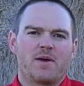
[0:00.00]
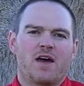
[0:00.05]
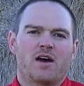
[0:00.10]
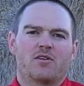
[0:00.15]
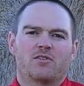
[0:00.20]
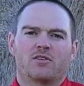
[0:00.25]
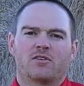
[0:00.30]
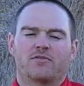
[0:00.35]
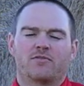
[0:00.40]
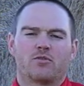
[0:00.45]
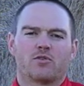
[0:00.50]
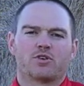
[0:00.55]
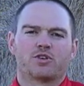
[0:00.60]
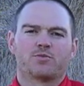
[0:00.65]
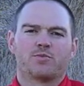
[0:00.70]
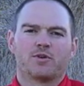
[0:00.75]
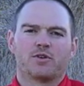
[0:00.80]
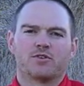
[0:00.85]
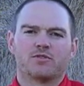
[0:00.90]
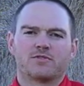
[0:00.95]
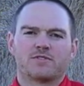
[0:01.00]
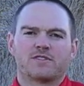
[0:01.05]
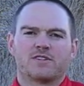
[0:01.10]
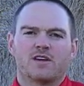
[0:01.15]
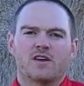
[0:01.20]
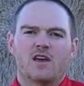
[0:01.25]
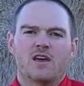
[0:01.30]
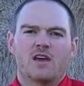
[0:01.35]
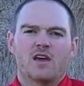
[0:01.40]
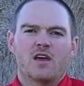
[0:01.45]
pound of forage produced.
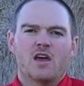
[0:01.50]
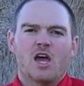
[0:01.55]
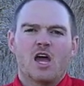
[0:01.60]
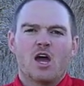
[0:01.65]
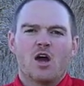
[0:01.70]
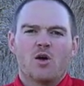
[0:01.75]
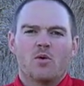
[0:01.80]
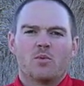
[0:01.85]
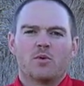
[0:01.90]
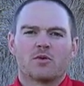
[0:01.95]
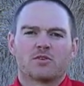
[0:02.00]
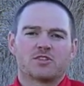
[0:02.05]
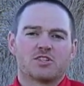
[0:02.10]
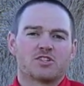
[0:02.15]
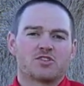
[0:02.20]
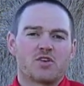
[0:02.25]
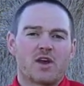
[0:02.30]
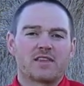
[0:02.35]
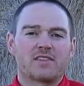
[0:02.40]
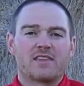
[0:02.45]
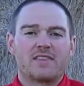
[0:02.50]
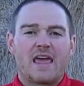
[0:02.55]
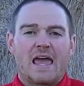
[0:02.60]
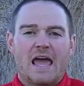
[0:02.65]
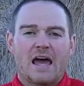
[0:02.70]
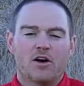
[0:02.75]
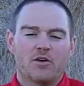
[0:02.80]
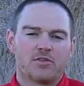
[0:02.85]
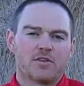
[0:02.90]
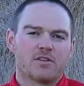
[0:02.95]
We want to strengthen the
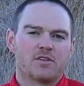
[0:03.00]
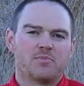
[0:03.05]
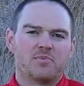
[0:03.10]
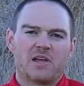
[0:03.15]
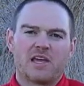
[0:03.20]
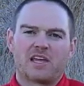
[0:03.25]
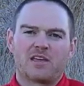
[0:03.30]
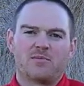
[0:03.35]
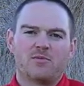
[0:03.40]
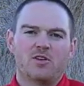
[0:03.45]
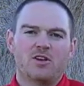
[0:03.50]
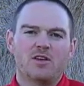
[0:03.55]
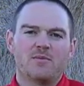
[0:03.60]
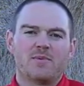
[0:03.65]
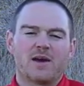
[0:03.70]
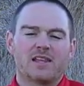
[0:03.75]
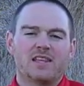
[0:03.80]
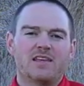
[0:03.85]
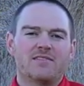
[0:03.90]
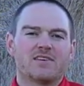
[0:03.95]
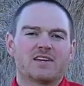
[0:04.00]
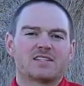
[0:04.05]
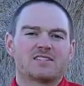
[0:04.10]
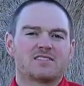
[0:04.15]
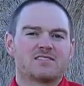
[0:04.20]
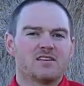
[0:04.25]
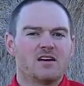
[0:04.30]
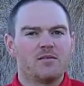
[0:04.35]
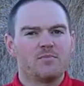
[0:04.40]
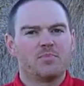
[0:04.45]
health of the plant community by leaving
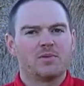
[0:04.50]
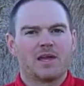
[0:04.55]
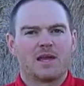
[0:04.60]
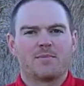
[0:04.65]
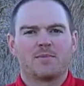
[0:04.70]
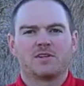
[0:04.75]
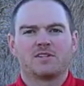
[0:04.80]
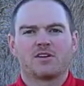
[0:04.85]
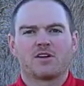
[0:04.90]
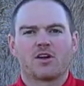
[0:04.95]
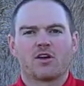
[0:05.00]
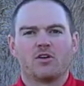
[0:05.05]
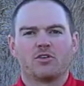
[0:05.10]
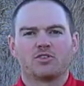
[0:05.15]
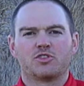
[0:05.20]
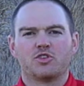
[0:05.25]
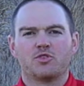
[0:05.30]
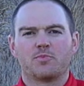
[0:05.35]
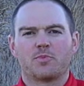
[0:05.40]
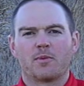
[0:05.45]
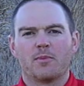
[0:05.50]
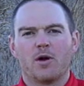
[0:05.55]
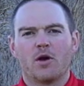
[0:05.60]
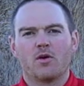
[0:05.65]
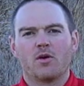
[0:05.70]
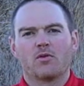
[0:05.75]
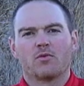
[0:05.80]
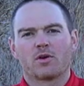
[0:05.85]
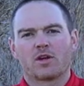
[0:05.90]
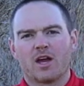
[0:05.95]
some plant material to
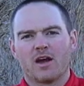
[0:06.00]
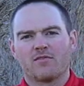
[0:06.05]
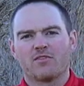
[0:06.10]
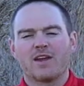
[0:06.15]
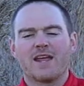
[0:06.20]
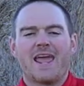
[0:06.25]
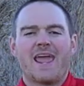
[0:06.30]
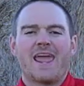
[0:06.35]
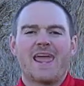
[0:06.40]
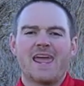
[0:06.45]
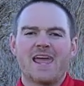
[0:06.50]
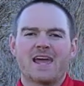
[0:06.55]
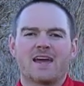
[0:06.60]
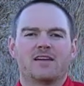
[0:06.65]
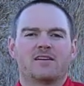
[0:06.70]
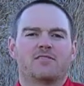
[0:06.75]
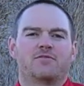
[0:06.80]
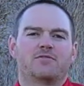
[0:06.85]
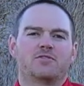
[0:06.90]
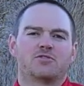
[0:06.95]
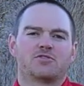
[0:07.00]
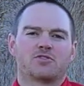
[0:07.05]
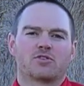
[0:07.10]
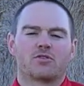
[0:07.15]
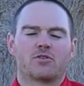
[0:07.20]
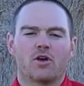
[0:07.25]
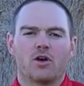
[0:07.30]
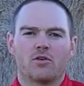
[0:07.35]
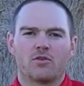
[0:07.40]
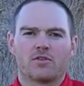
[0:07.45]
promote recovery and future
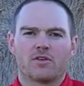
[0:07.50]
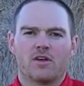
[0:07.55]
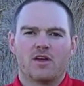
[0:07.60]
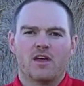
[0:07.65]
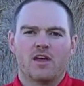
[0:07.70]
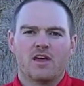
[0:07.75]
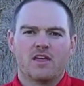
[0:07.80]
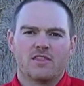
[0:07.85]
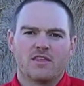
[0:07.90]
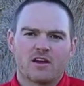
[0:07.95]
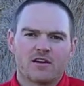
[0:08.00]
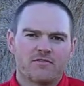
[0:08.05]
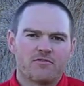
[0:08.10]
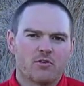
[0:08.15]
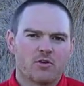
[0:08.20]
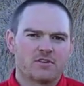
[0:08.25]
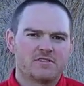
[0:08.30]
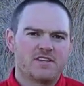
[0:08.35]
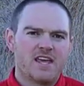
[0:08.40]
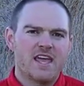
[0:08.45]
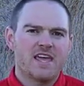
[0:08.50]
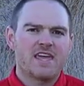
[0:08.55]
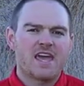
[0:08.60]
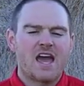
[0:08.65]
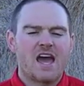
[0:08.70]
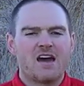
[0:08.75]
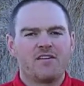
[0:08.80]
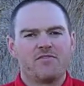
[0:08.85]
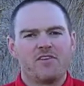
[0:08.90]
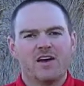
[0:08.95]
growth. Therefore, take
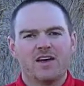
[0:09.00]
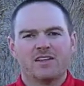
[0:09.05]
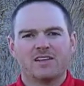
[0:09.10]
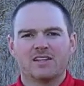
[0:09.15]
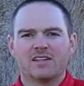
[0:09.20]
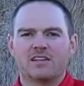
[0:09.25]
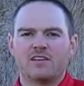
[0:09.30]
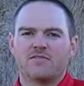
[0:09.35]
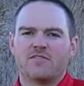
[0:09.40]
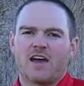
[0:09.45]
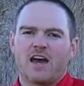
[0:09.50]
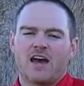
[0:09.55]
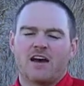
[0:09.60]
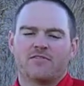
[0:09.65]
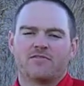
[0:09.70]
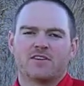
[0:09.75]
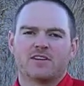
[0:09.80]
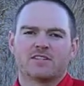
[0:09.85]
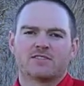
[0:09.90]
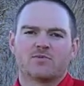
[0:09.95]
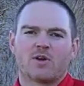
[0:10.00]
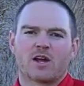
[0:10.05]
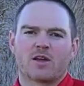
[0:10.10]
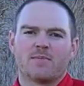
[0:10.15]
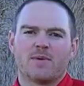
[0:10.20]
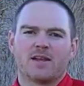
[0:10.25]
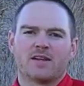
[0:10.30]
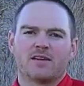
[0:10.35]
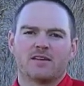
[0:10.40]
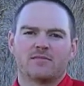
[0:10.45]
half, leave half is
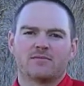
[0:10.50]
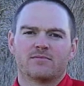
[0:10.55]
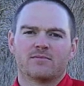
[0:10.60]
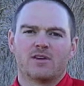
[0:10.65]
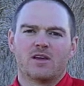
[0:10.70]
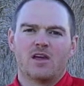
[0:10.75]
recommended.